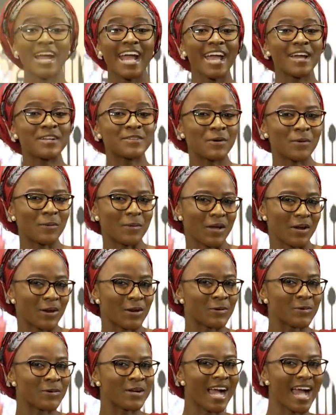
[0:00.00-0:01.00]
Mungayeto
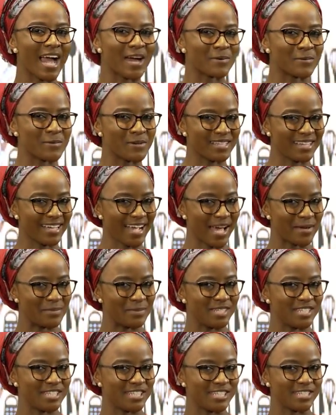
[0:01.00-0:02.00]
ararruka harkokin
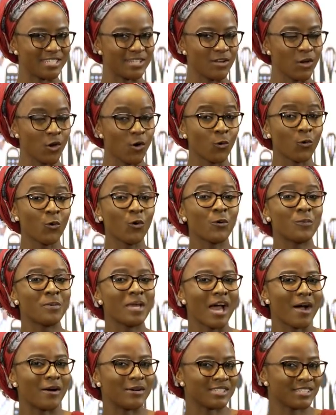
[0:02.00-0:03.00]
abinci, who will
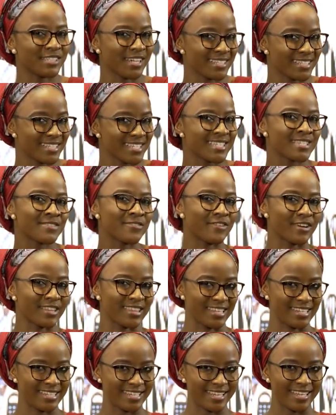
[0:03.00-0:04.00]
be our judges
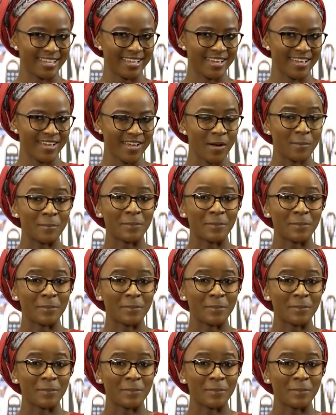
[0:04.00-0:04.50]
for the day.